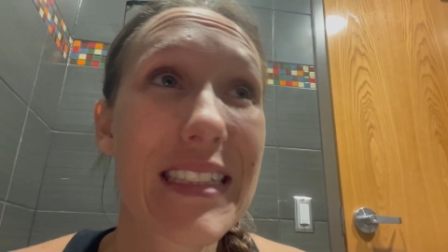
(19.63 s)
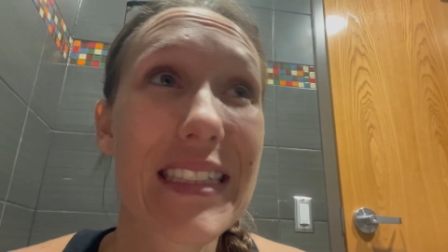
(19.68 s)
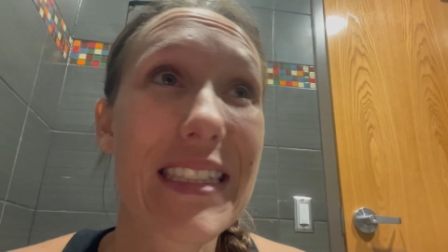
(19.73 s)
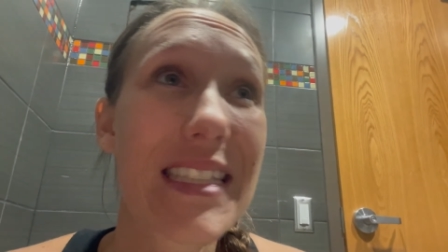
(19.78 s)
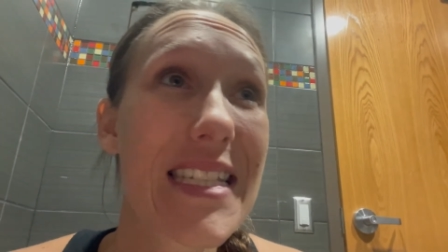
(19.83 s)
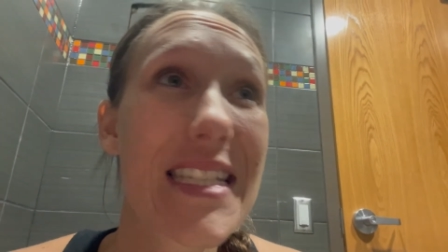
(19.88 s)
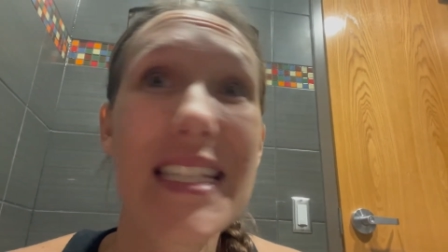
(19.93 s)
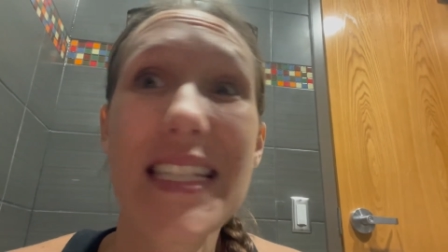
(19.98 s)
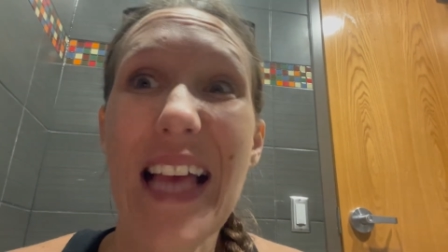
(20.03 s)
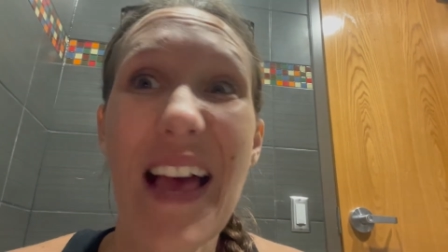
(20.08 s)

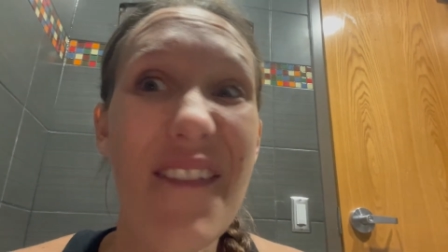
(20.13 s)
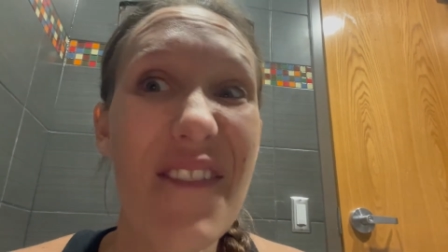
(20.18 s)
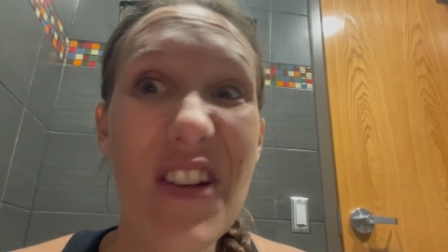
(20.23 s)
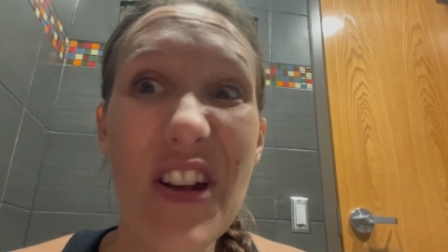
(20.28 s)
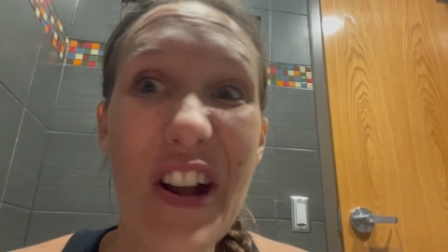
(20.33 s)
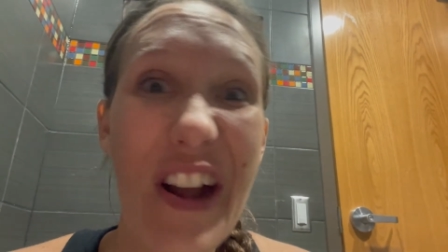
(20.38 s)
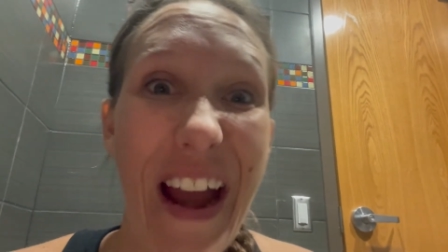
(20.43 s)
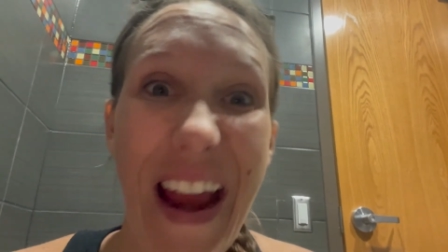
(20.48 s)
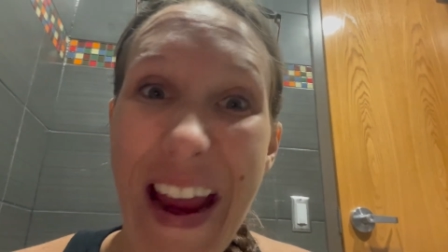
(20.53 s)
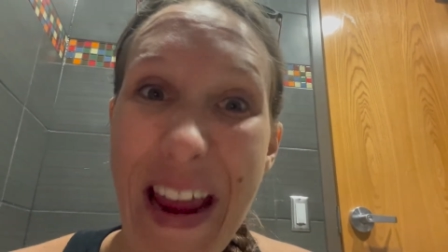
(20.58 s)
seven
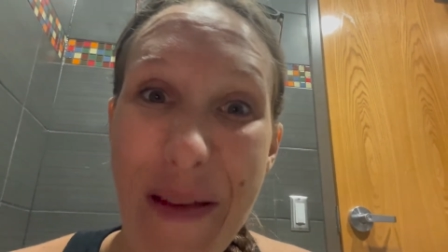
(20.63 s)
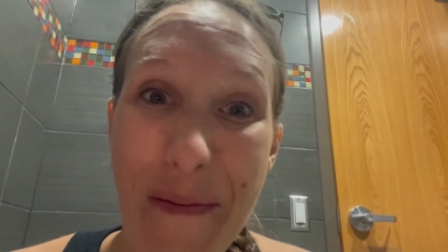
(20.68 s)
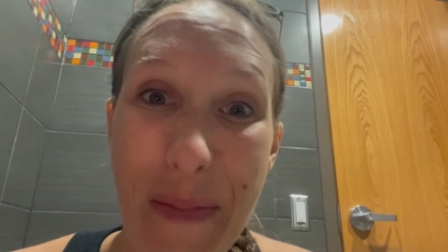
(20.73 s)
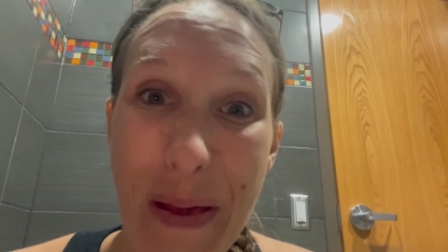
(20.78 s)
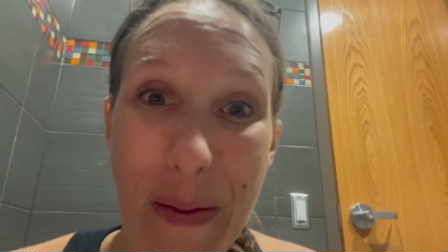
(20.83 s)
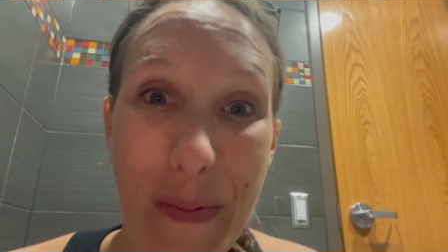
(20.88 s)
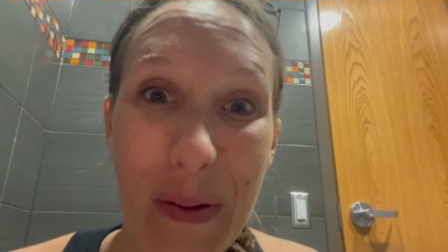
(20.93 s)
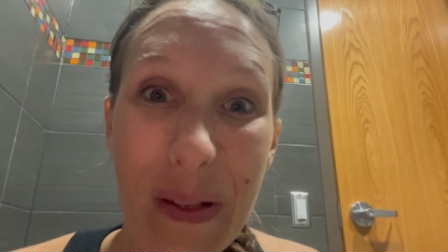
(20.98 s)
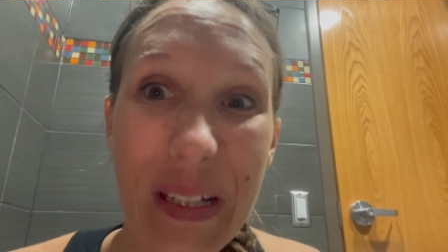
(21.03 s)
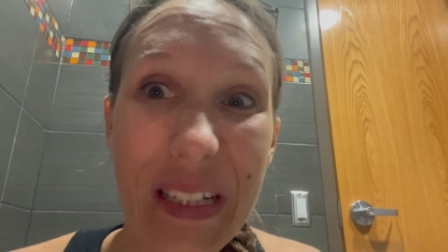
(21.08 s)
or eight
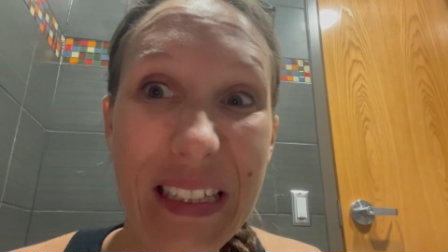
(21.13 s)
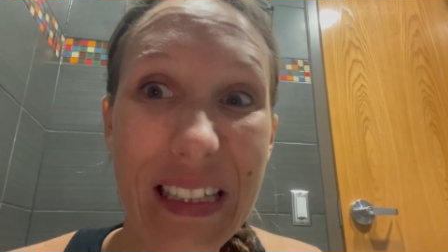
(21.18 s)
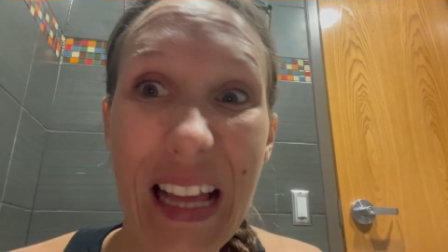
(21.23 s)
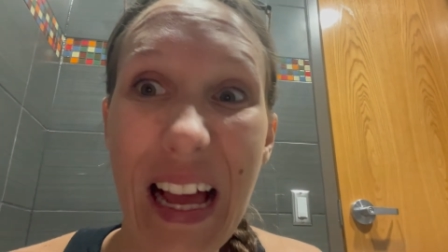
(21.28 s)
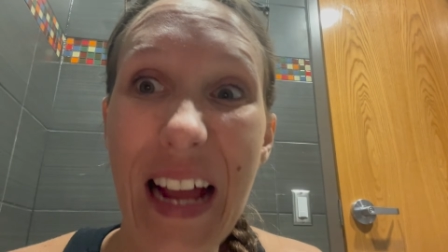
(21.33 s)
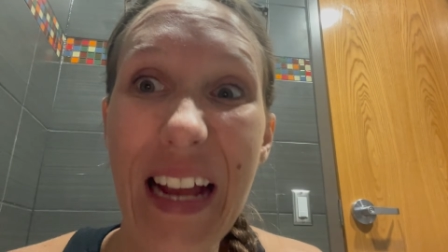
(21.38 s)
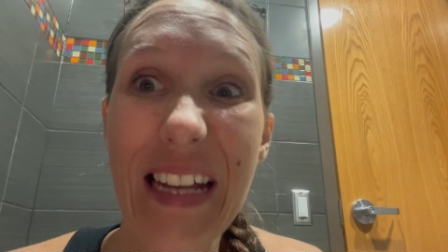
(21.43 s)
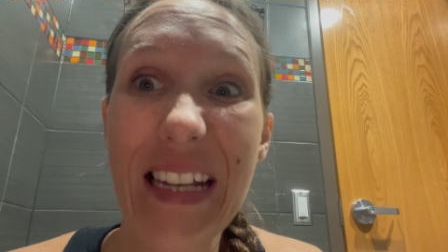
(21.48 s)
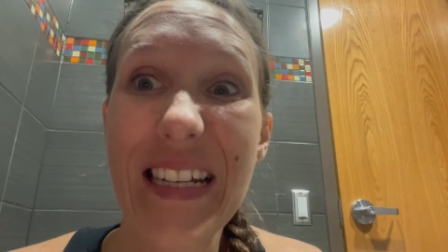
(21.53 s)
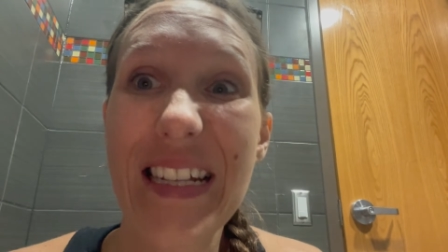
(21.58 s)
people in
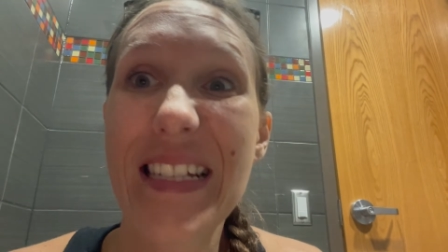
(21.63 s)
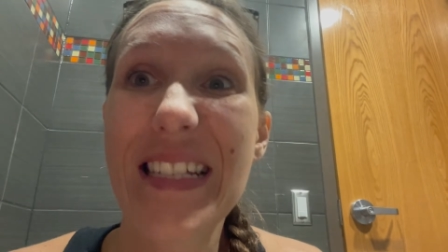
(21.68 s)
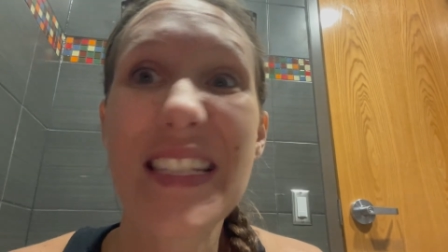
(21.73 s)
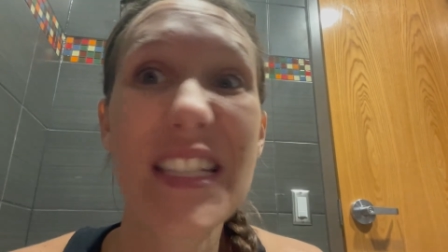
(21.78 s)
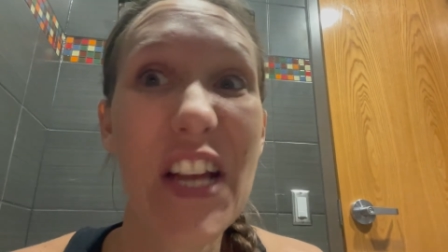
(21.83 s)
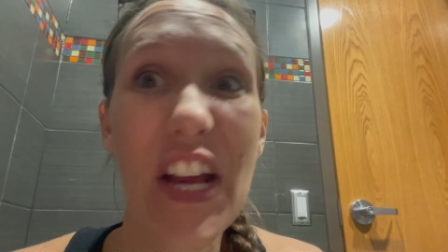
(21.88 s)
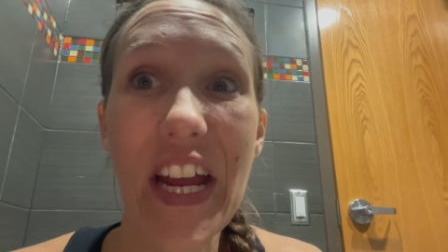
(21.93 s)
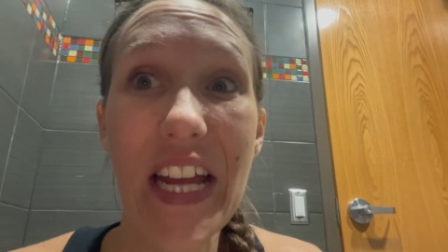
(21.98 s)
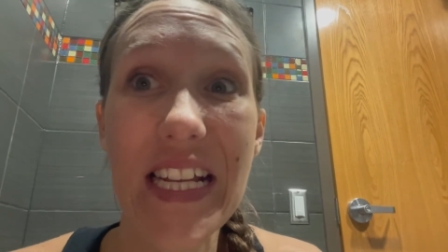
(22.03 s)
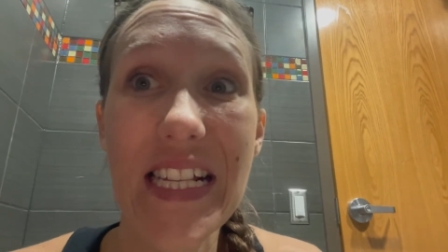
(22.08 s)
line. It's
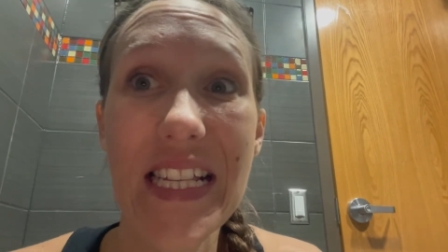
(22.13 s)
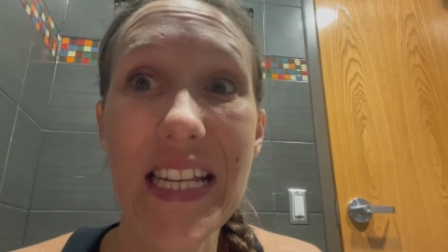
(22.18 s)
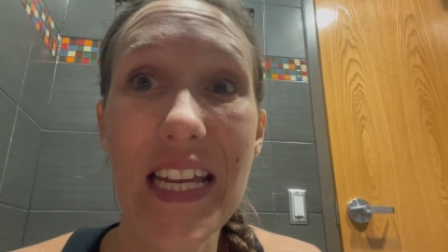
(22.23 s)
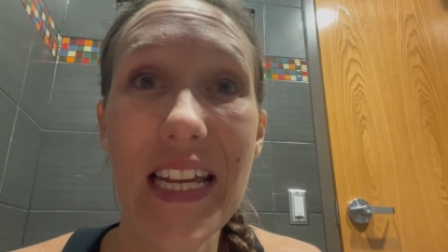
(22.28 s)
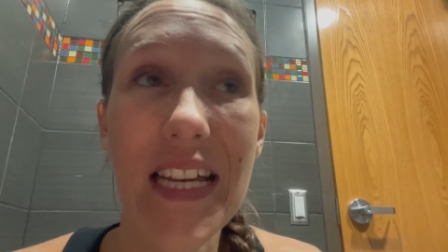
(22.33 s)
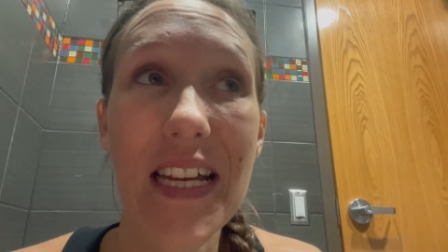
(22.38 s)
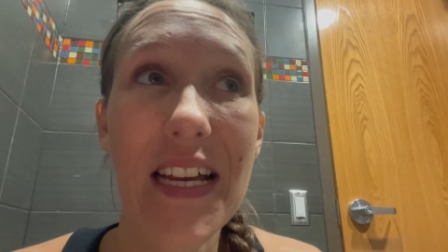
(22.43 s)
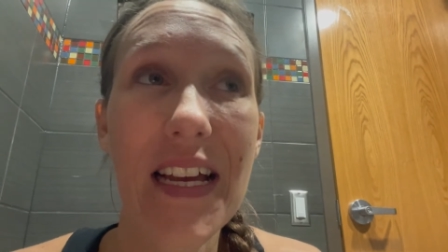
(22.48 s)
crazy.